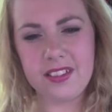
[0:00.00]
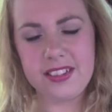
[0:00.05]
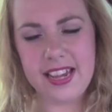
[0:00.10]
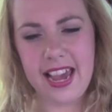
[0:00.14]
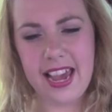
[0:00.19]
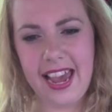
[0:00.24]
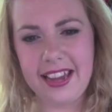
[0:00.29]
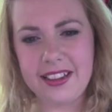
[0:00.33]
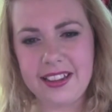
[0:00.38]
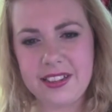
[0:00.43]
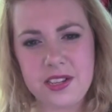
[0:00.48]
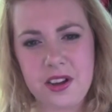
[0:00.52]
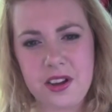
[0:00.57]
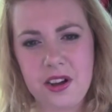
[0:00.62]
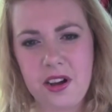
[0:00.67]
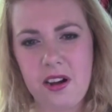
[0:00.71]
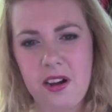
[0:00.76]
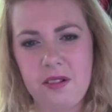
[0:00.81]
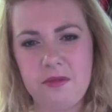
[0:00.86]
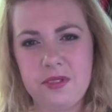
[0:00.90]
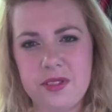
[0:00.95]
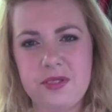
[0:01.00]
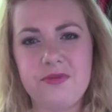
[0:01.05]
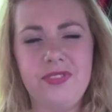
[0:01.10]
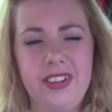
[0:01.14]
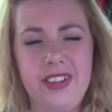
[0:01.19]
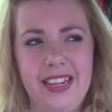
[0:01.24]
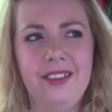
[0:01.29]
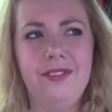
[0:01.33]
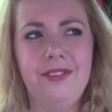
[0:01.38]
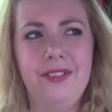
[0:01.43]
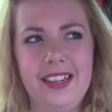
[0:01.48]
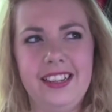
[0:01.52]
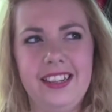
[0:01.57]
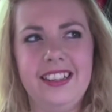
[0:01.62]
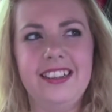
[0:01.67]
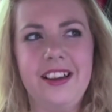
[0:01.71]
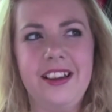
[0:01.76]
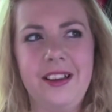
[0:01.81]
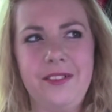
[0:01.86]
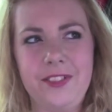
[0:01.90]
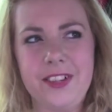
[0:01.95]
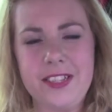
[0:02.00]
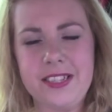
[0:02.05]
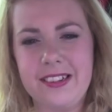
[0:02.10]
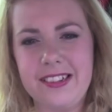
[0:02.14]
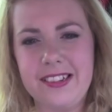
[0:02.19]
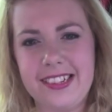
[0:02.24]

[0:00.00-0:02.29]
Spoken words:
test, I was really, really nervous.